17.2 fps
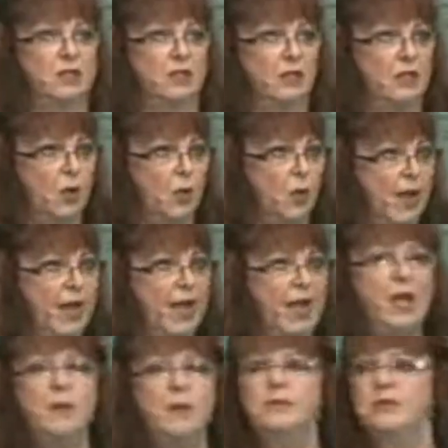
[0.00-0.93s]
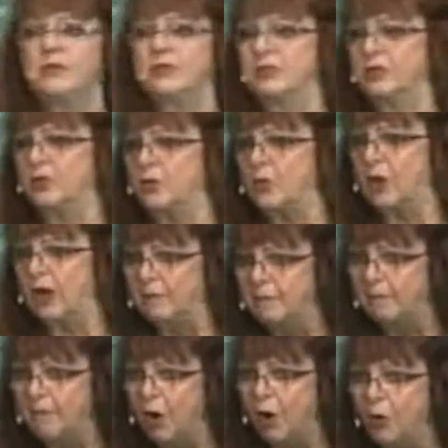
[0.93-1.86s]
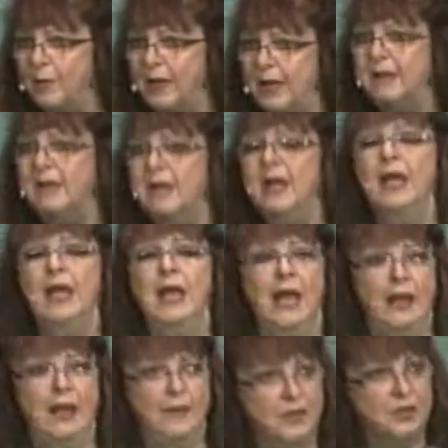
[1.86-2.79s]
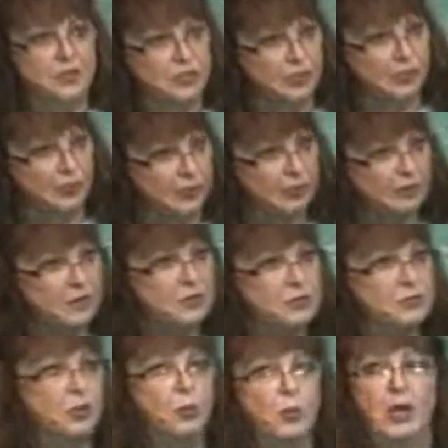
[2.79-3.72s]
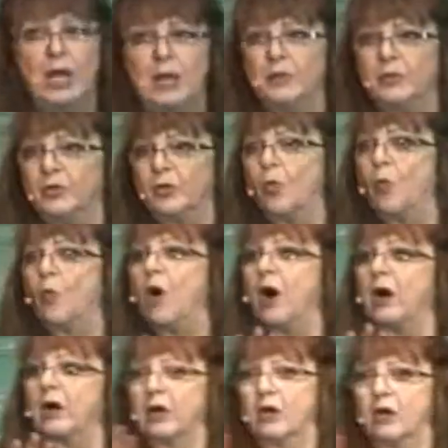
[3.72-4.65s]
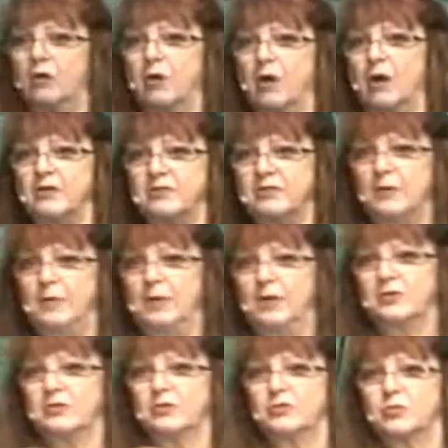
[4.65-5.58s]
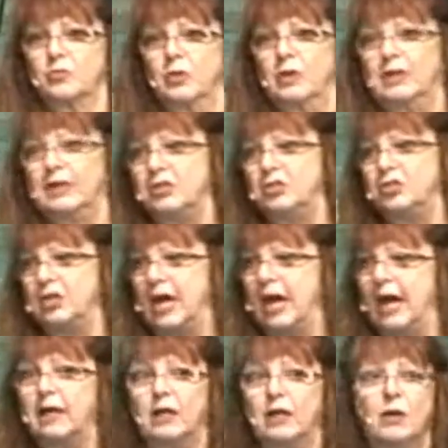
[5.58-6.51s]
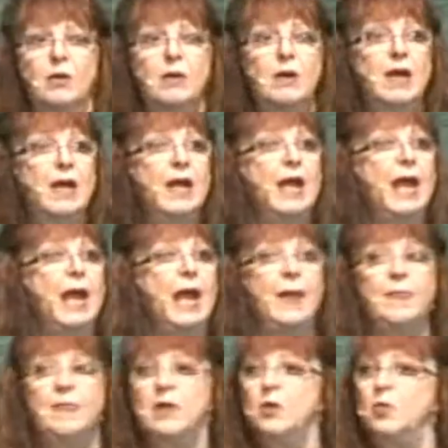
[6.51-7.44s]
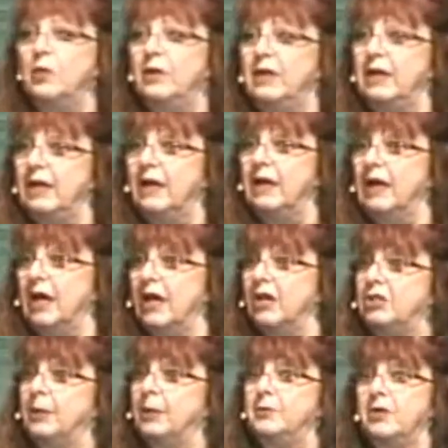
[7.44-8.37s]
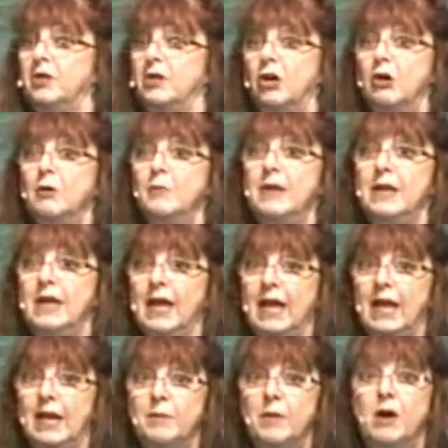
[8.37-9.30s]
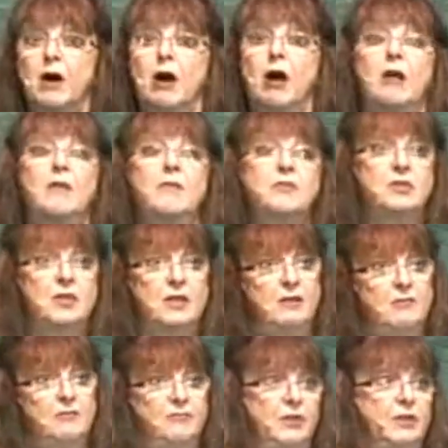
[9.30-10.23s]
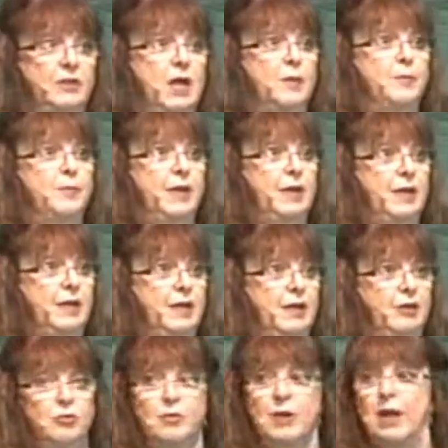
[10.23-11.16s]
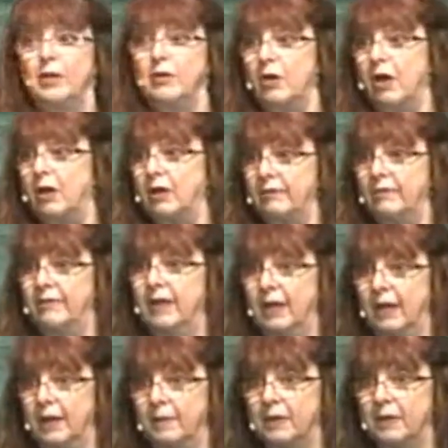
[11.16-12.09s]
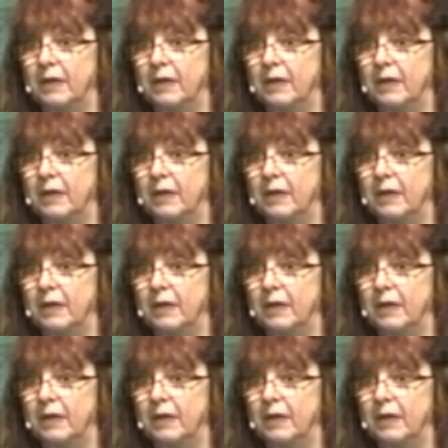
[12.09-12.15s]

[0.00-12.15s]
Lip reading: low ebb just at the right moment, and the children of Israel were able to walk across it because it was really shallow. And then when the Egyptian army came, all of a sudden it filled up again and drowned all of them.